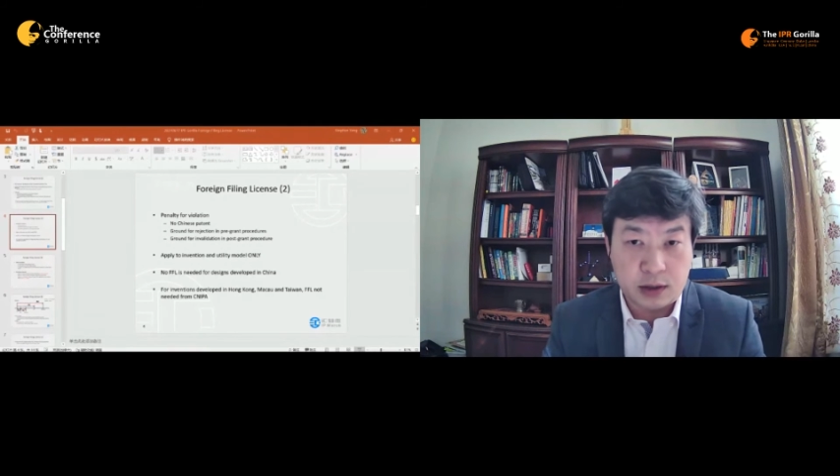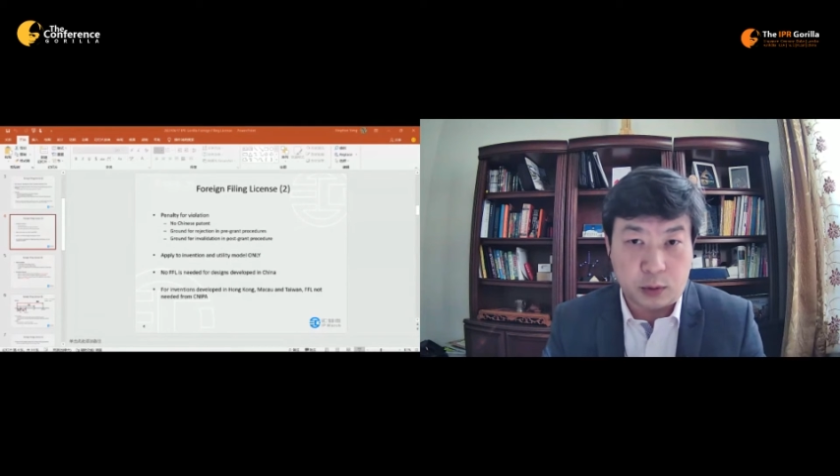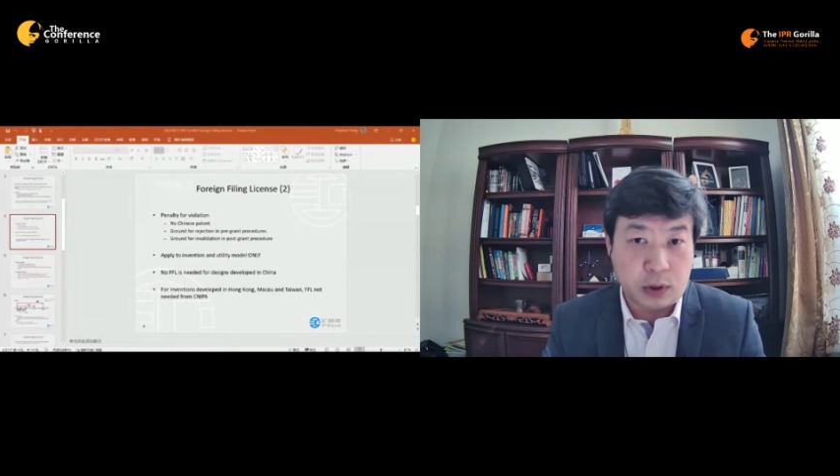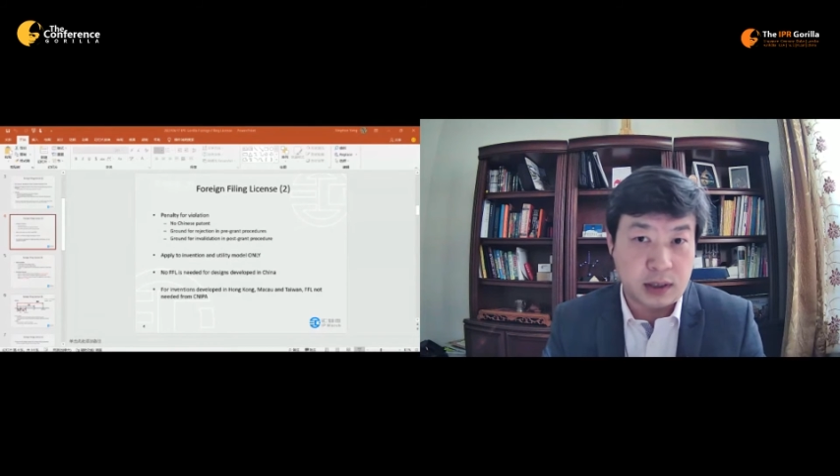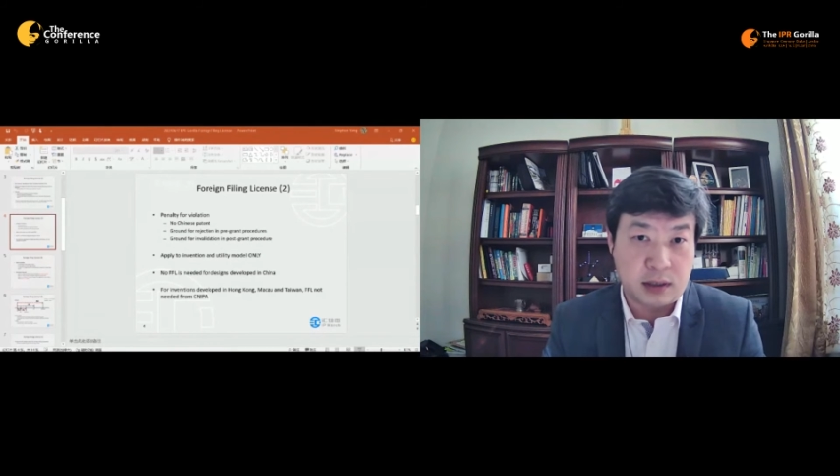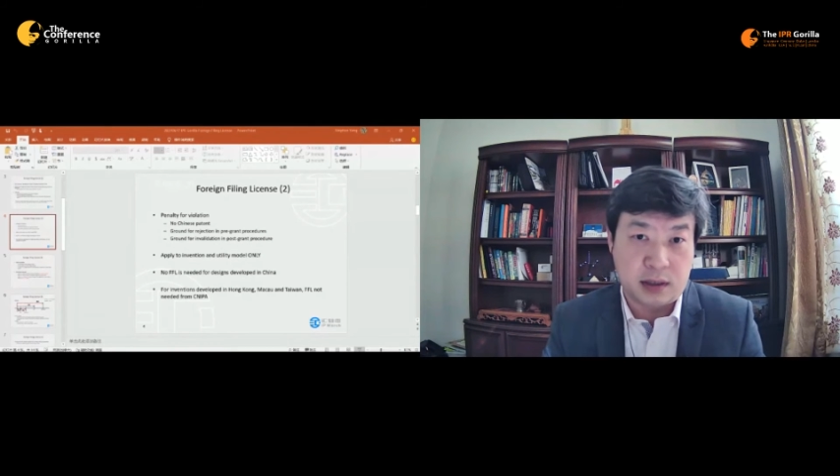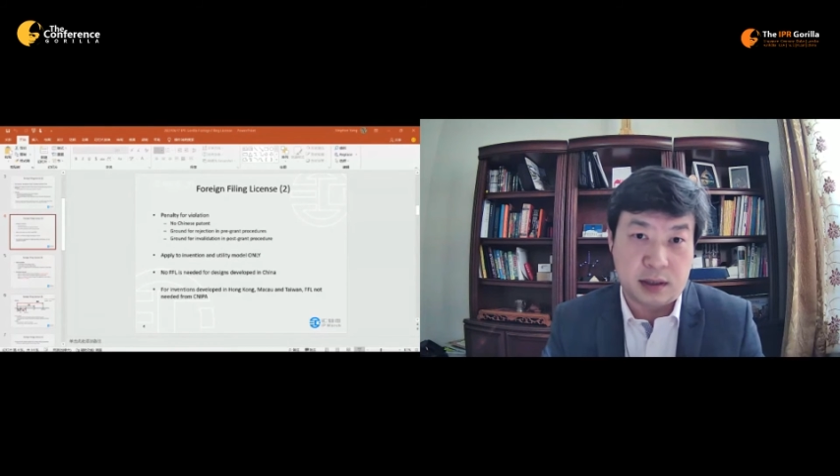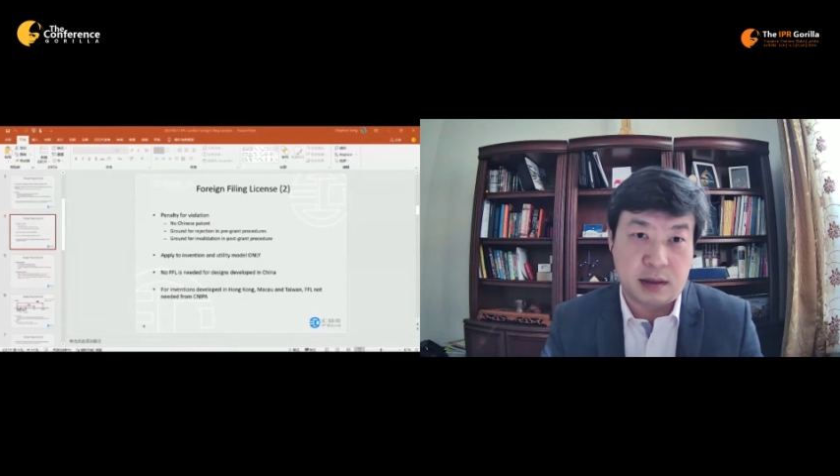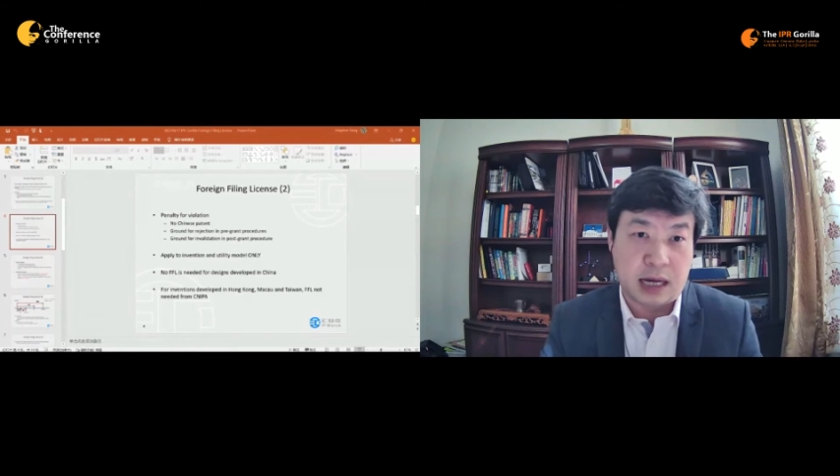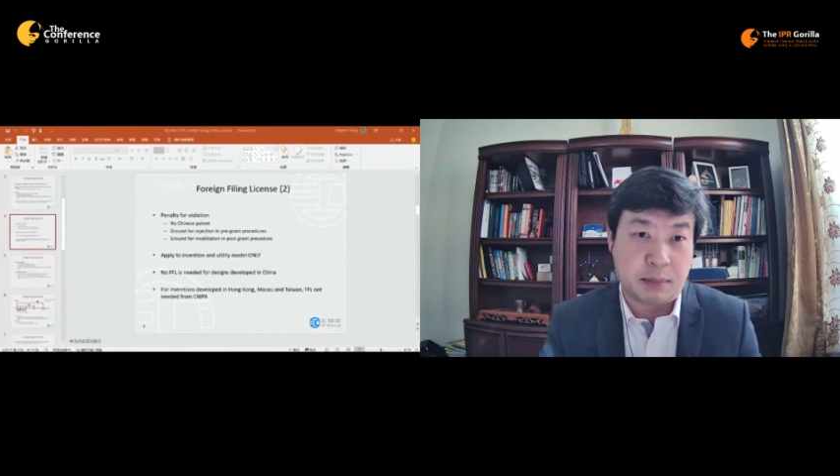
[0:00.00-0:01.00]
You want
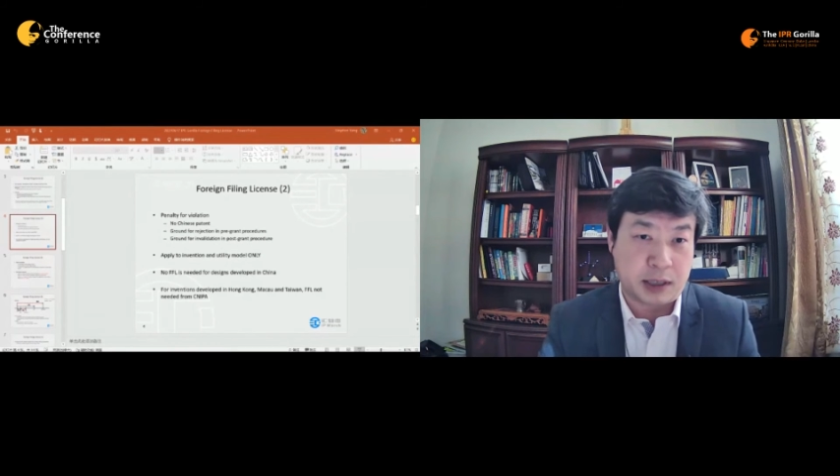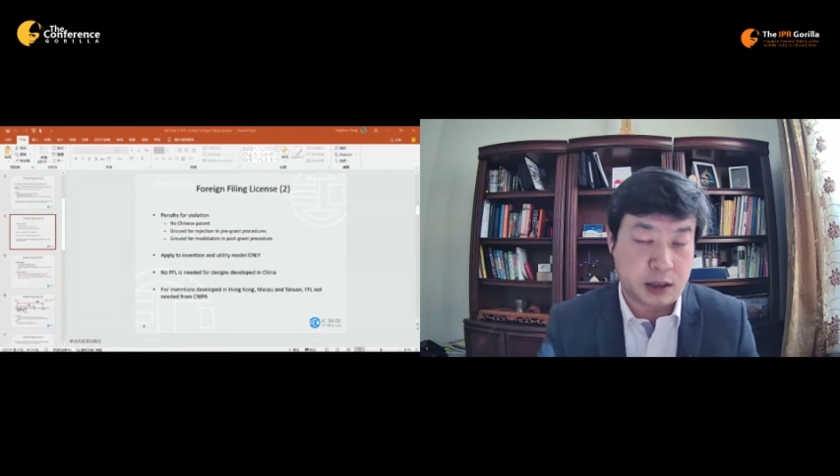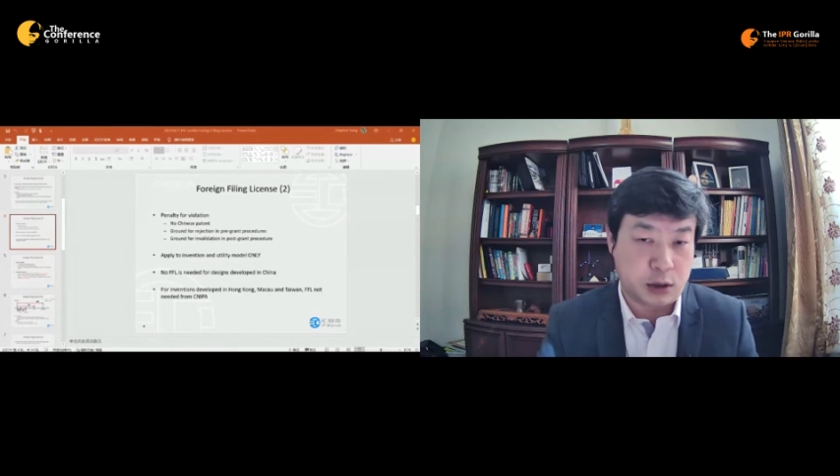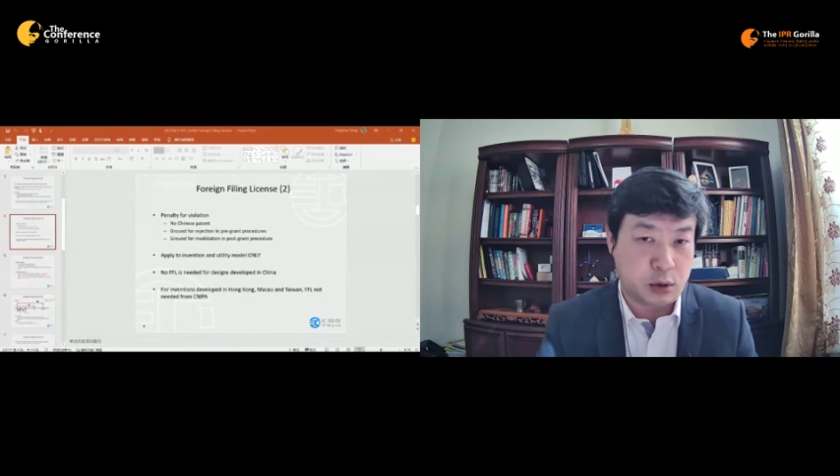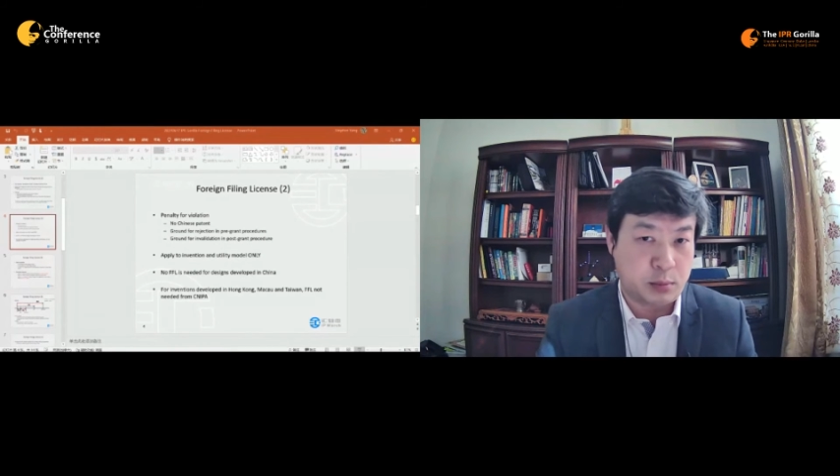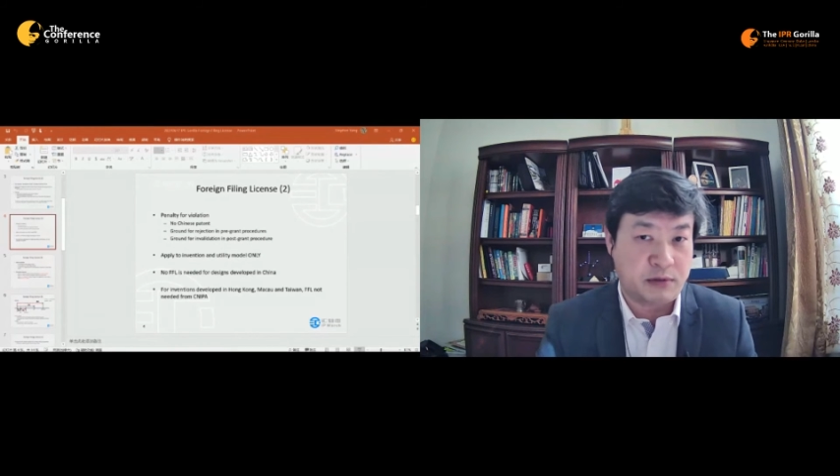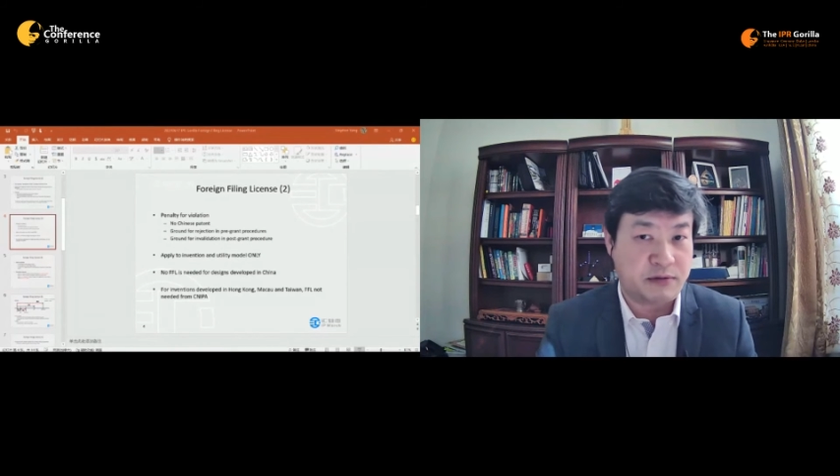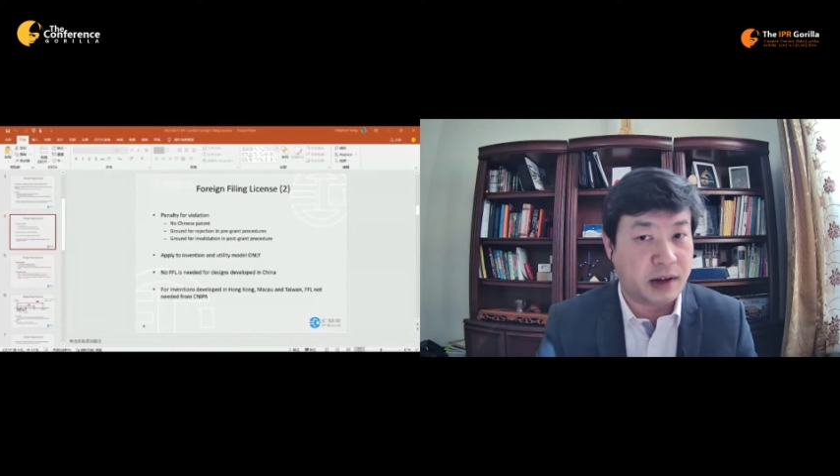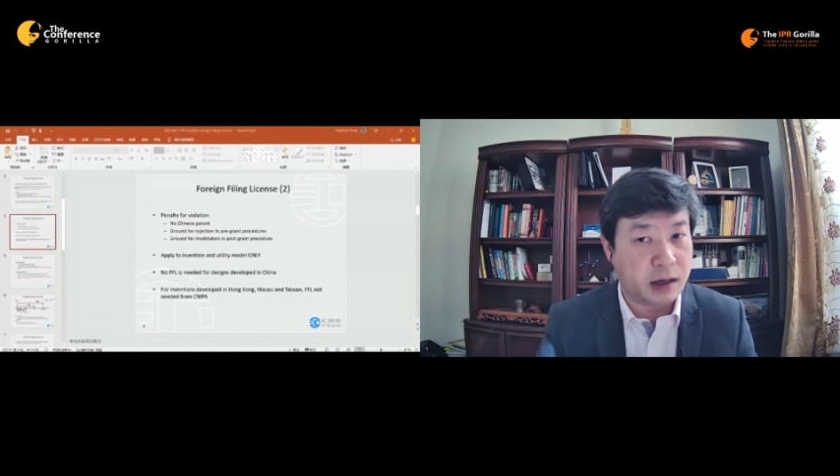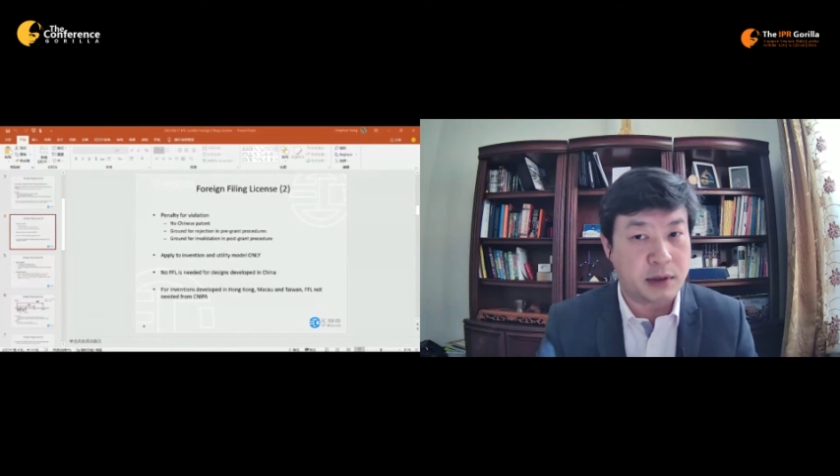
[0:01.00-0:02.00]
the application to be
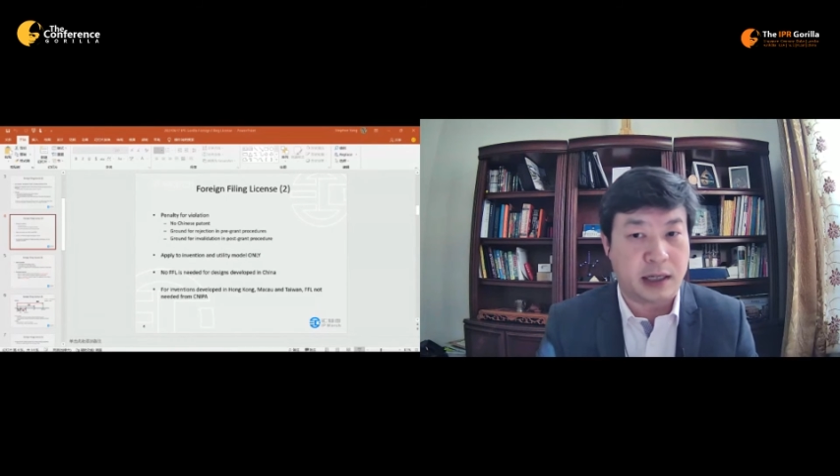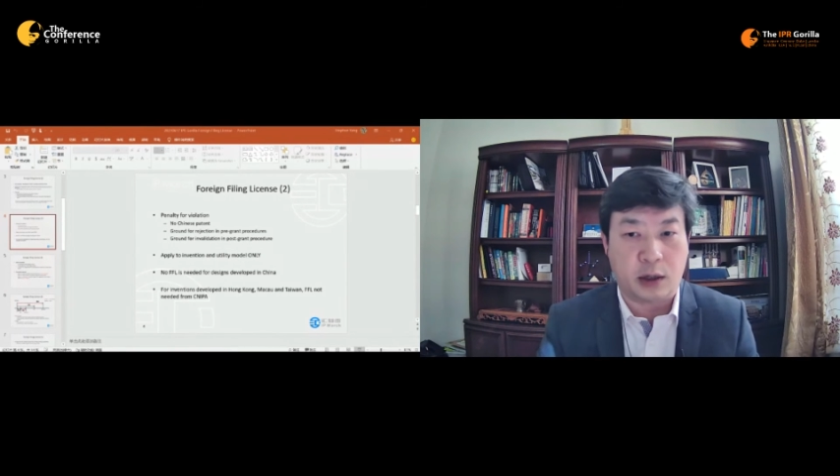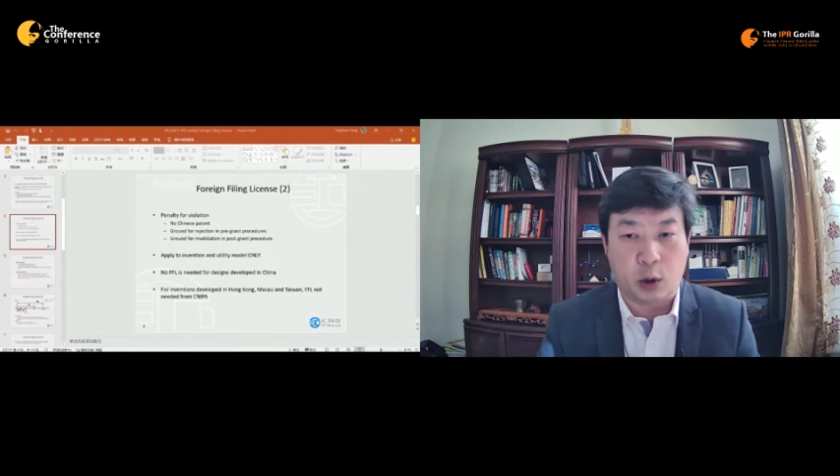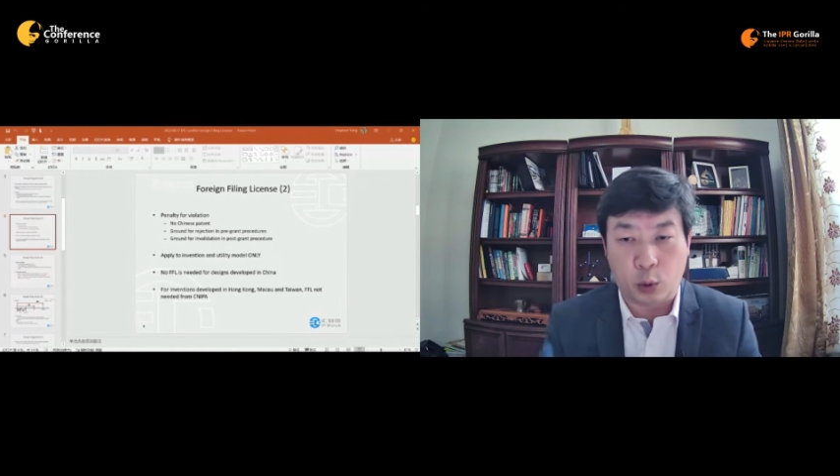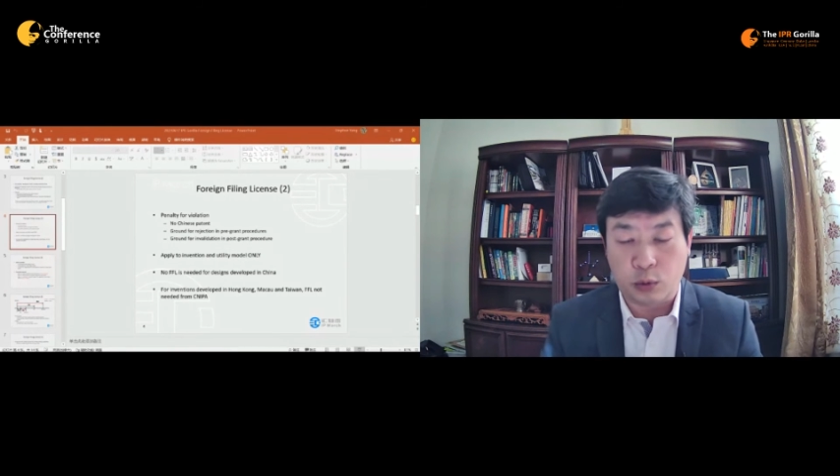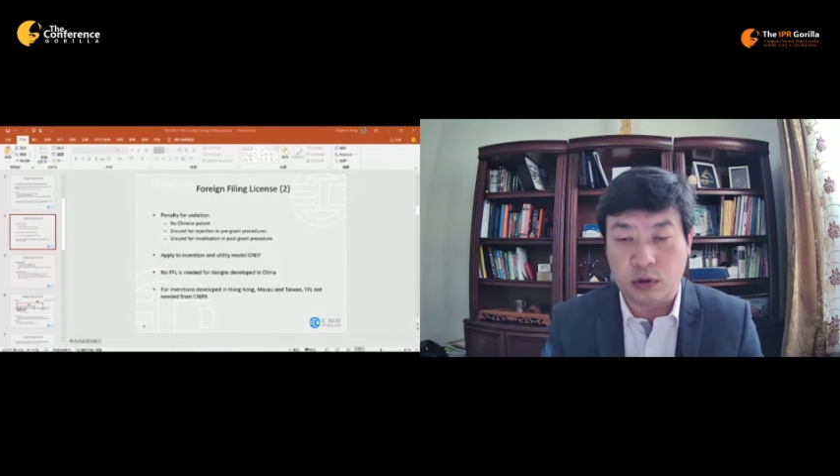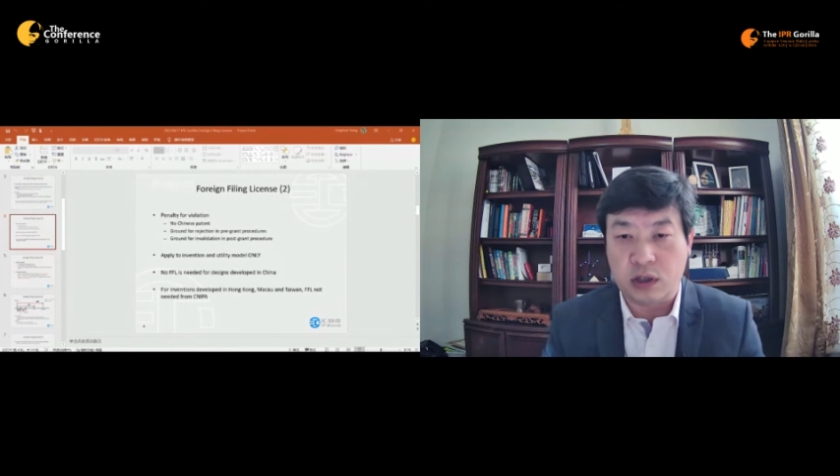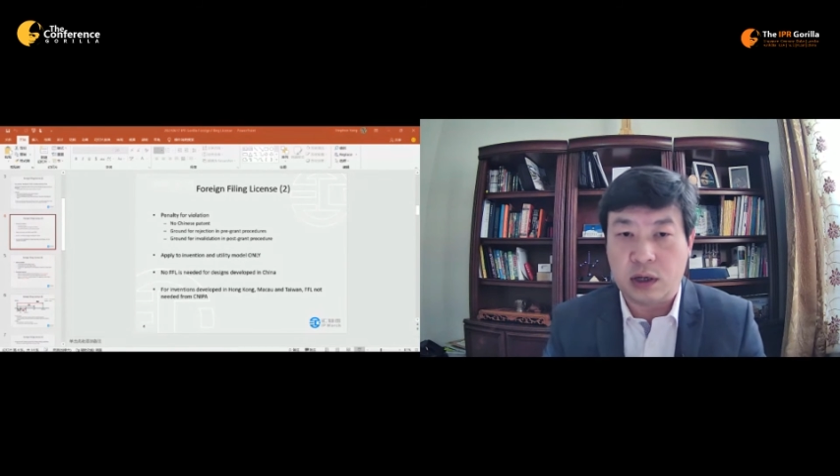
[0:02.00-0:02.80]
filed and owned